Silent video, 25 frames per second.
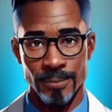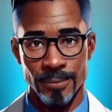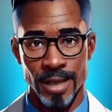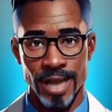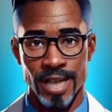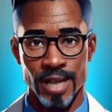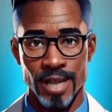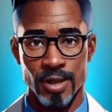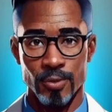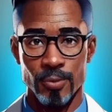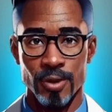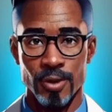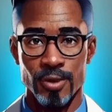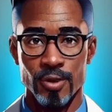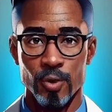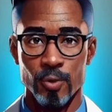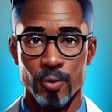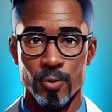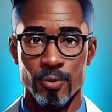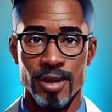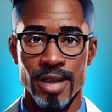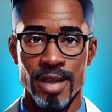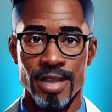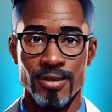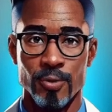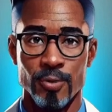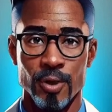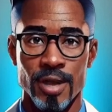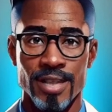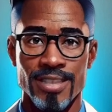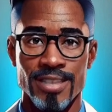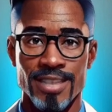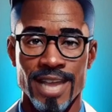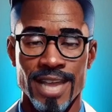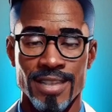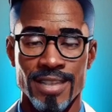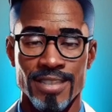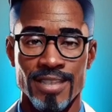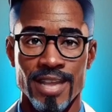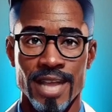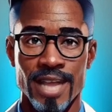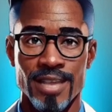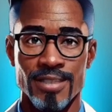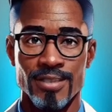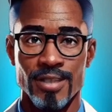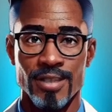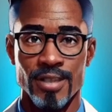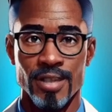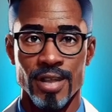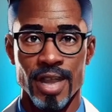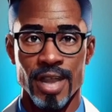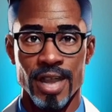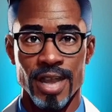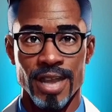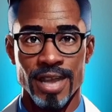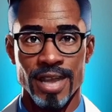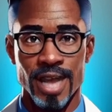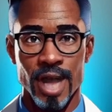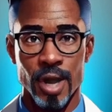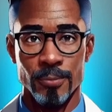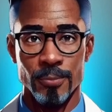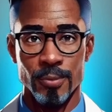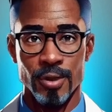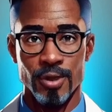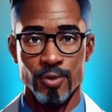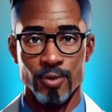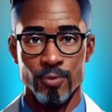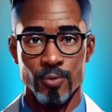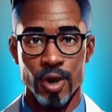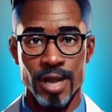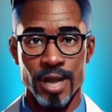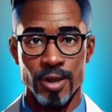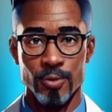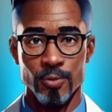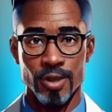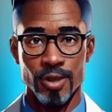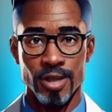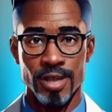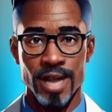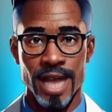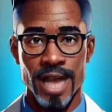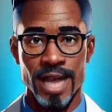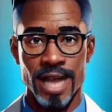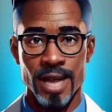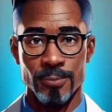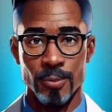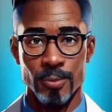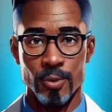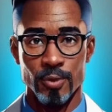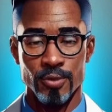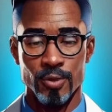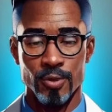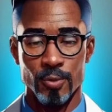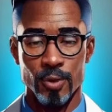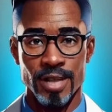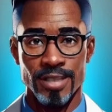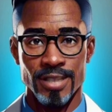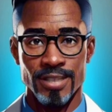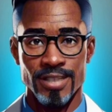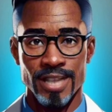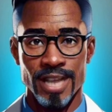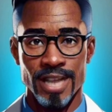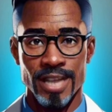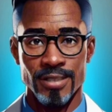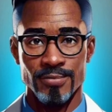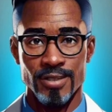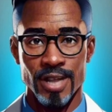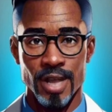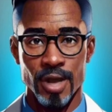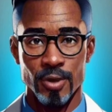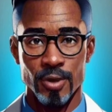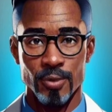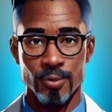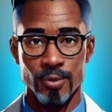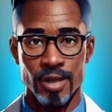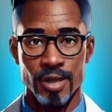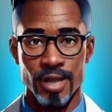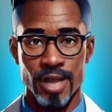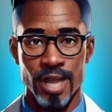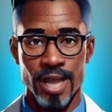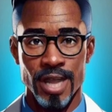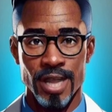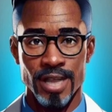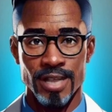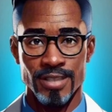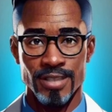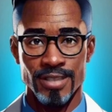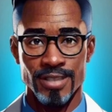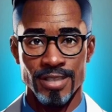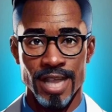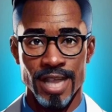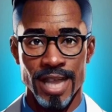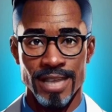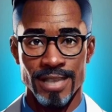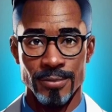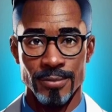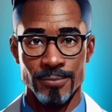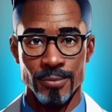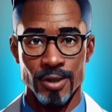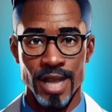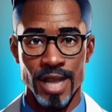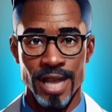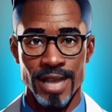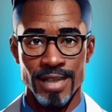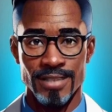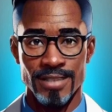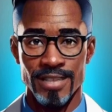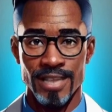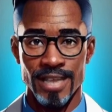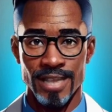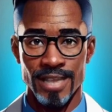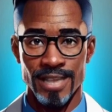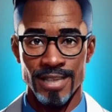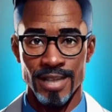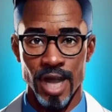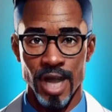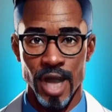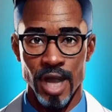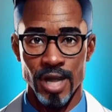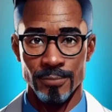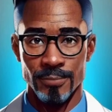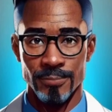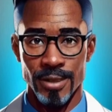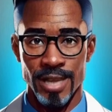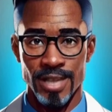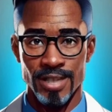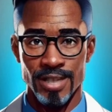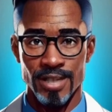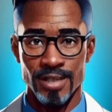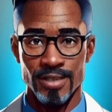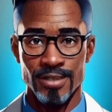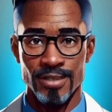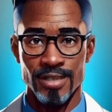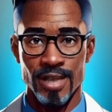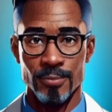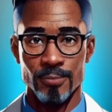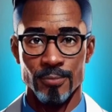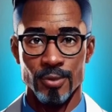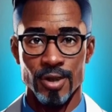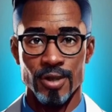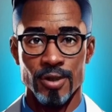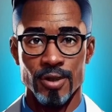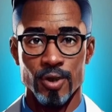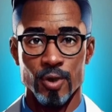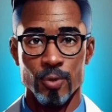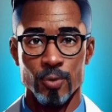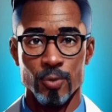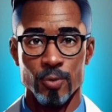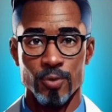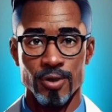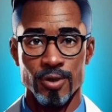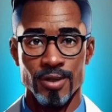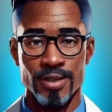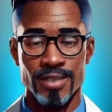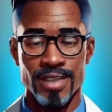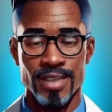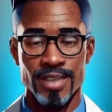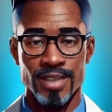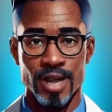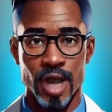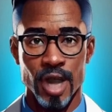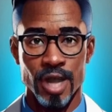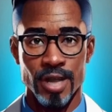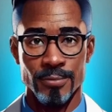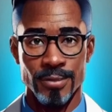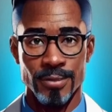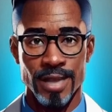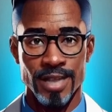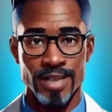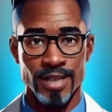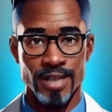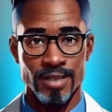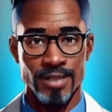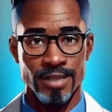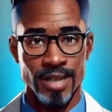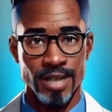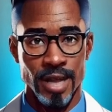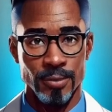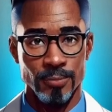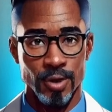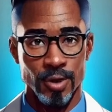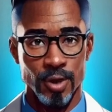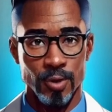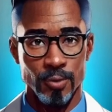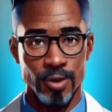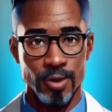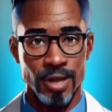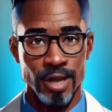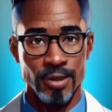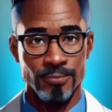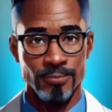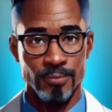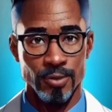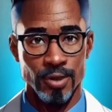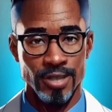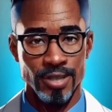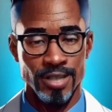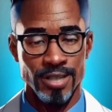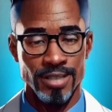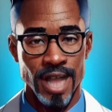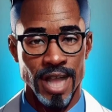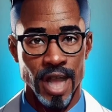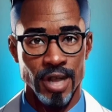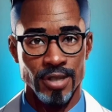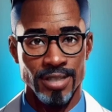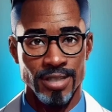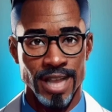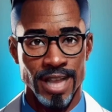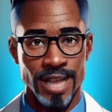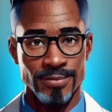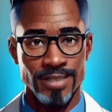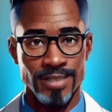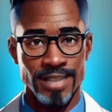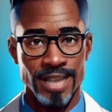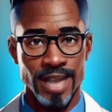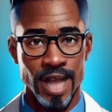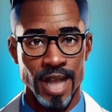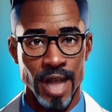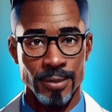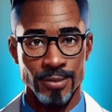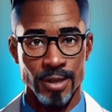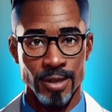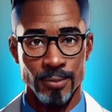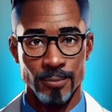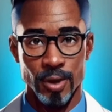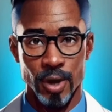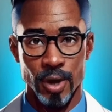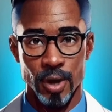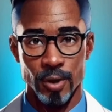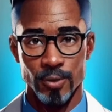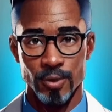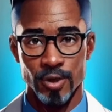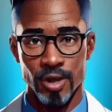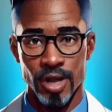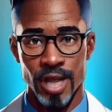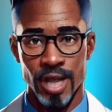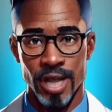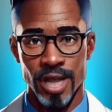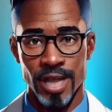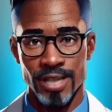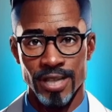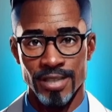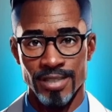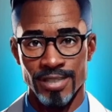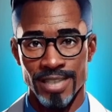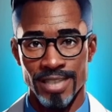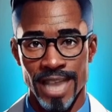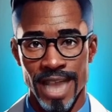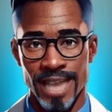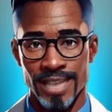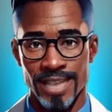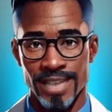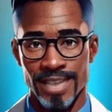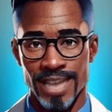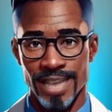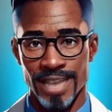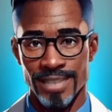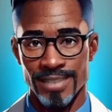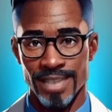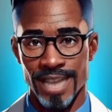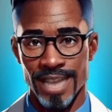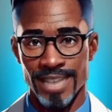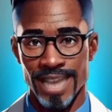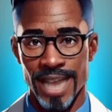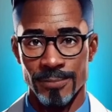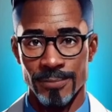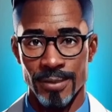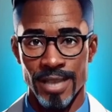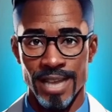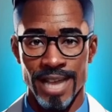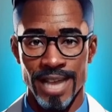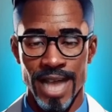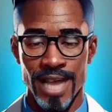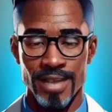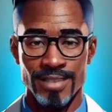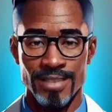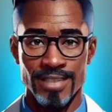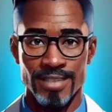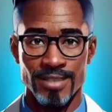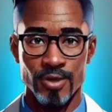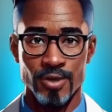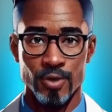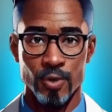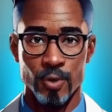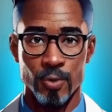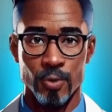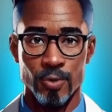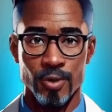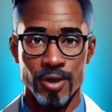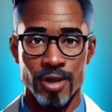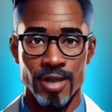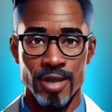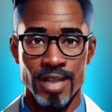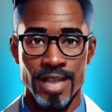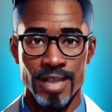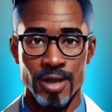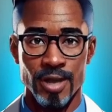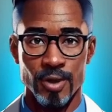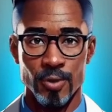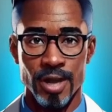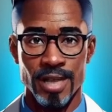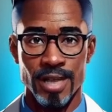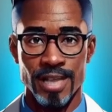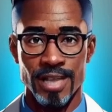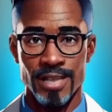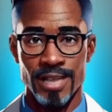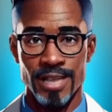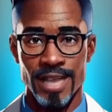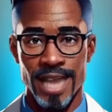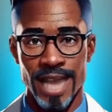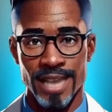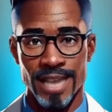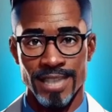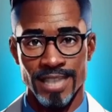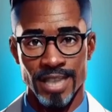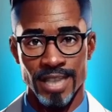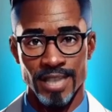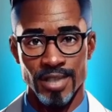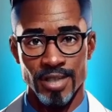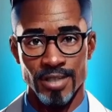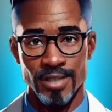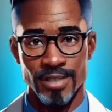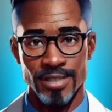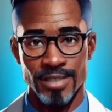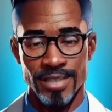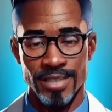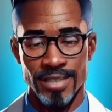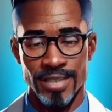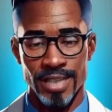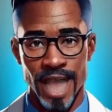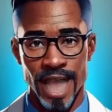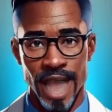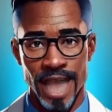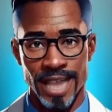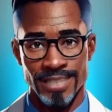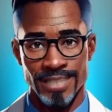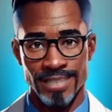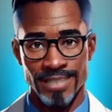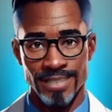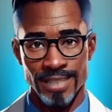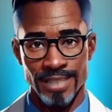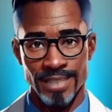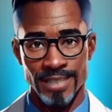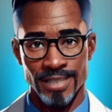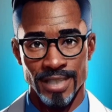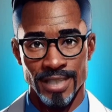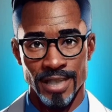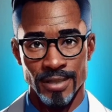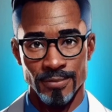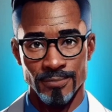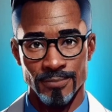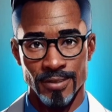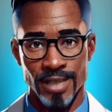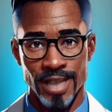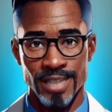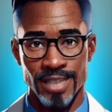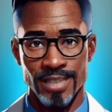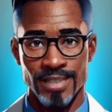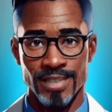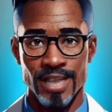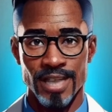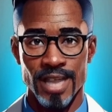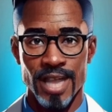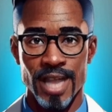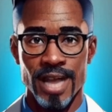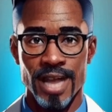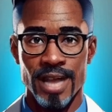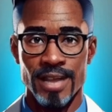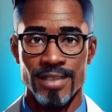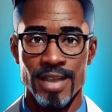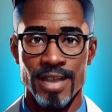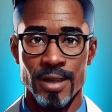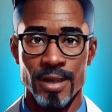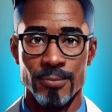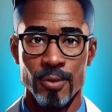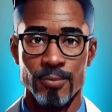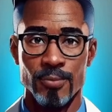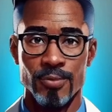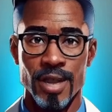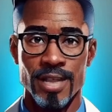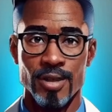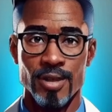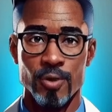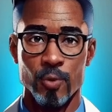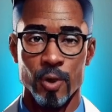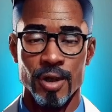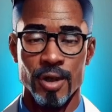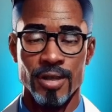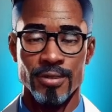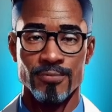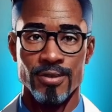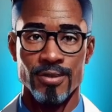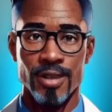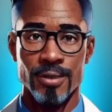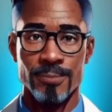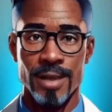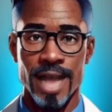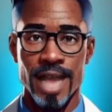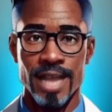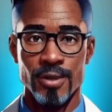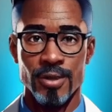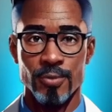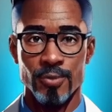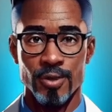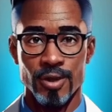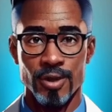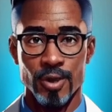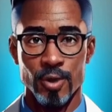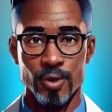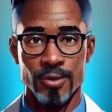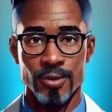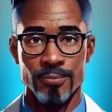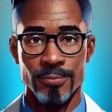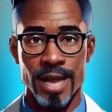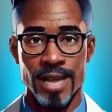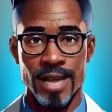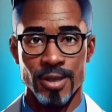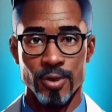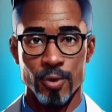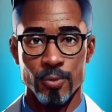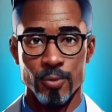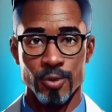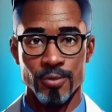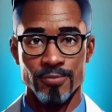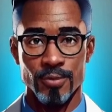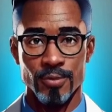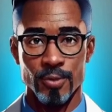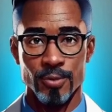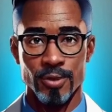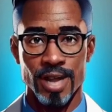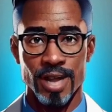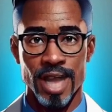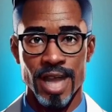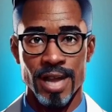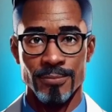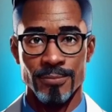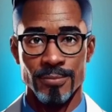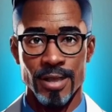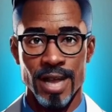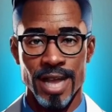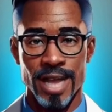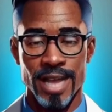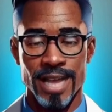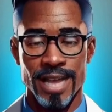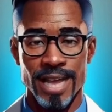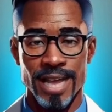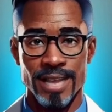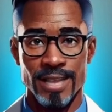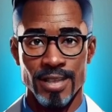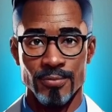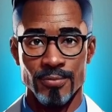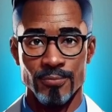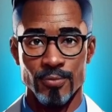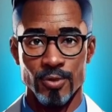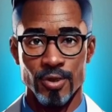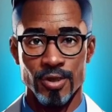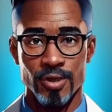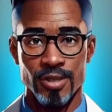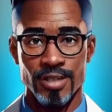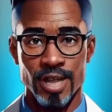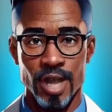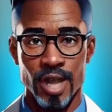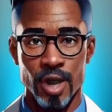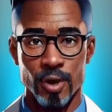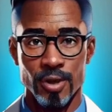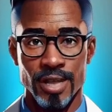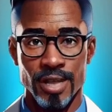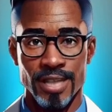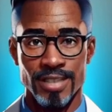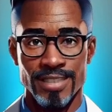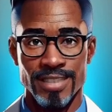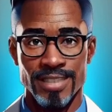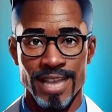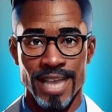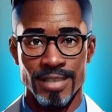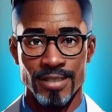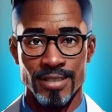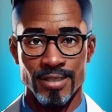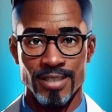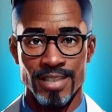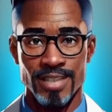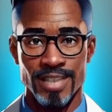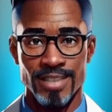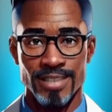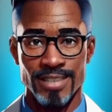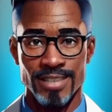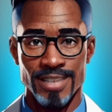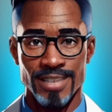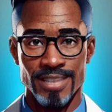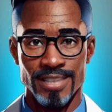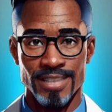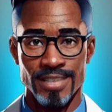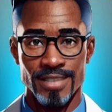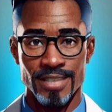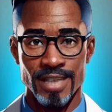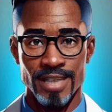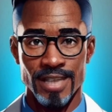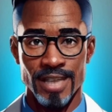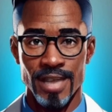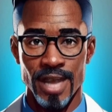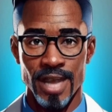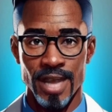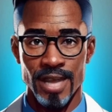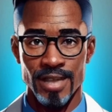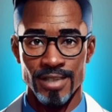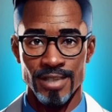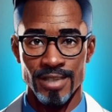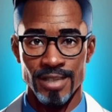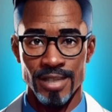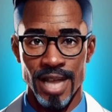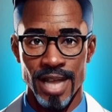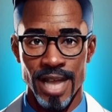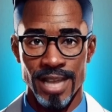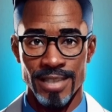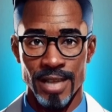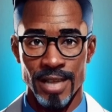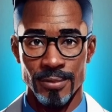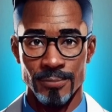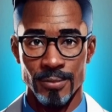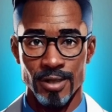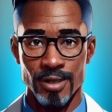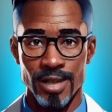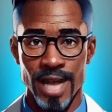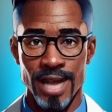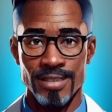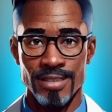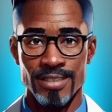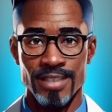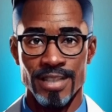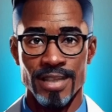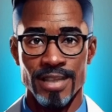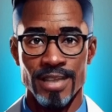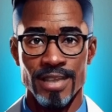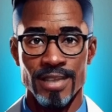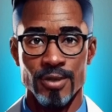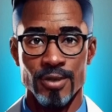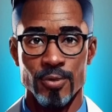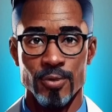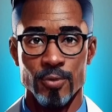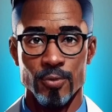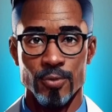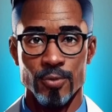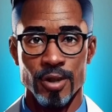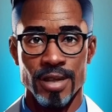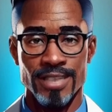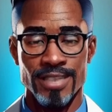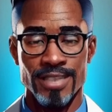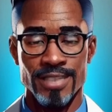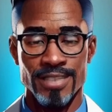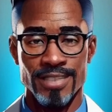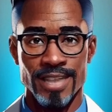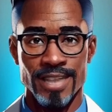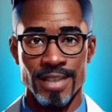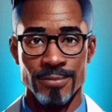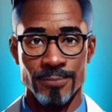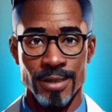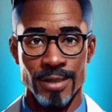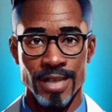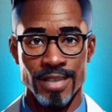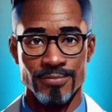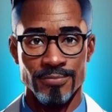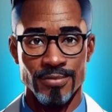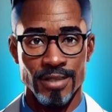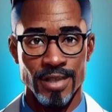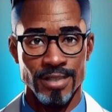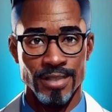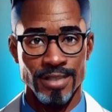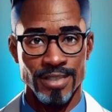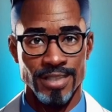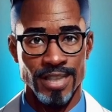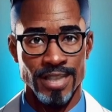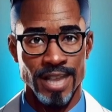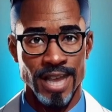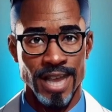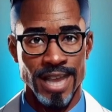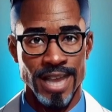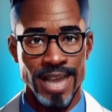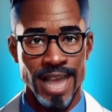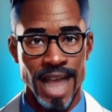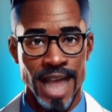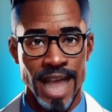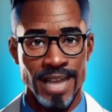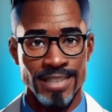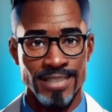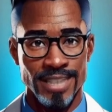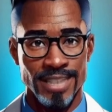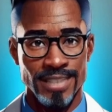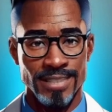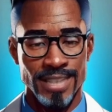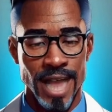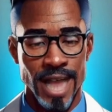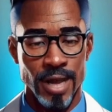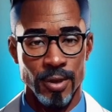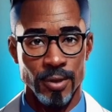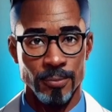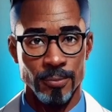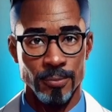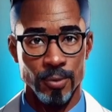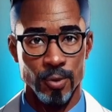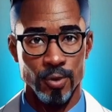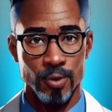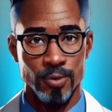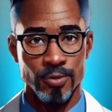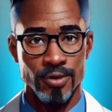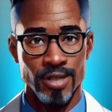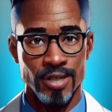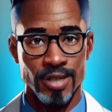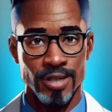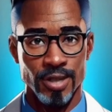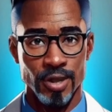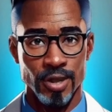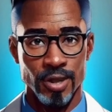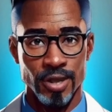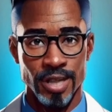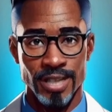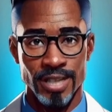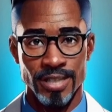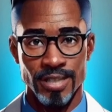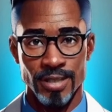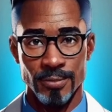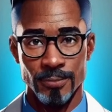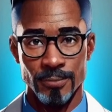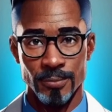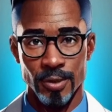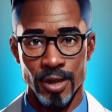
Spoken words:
These unit tests, paired with tools like Thread Sanitizer, help us write reliable thread-safe code. Slide number 18, automation summary tools. This automation summary reinforces our DevSecOps approach. Static and dynamic analysis tools are integrated at each CI/CD phase. They provide quick feedback, reduce manual review time, and enforce coding standards consistently. Slide number 19, risks and benefits. Acting now